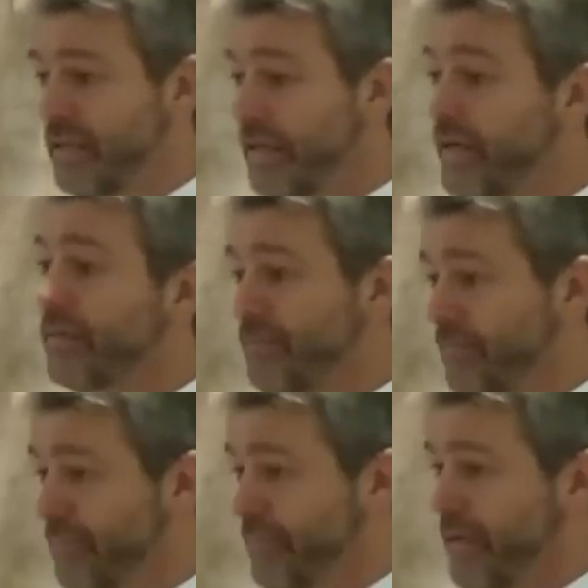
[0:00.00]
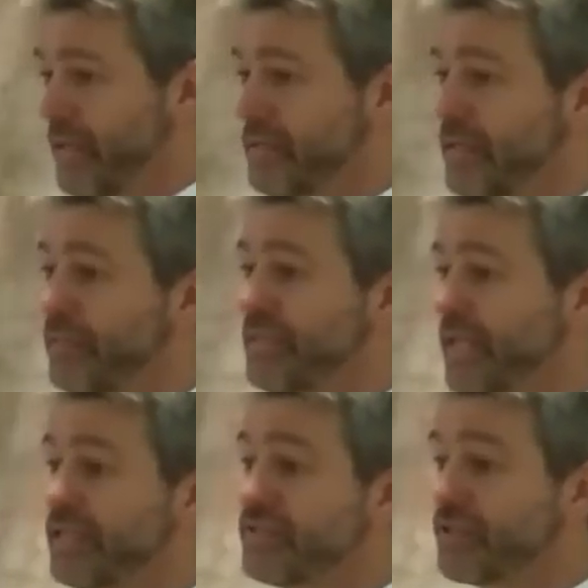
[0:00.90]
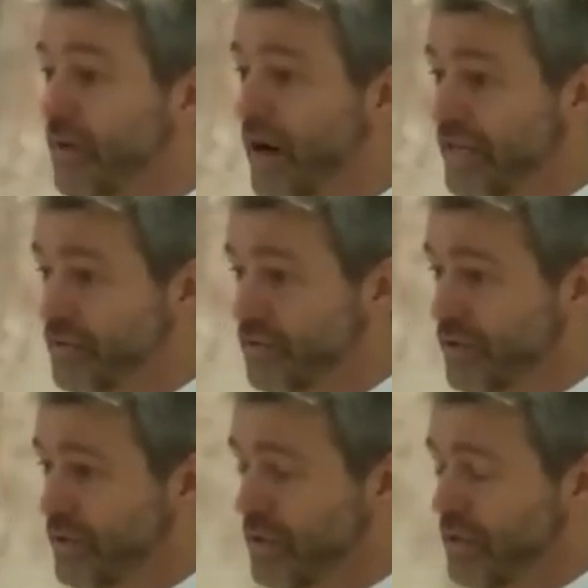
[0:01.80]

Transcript: him as he imitates Christ.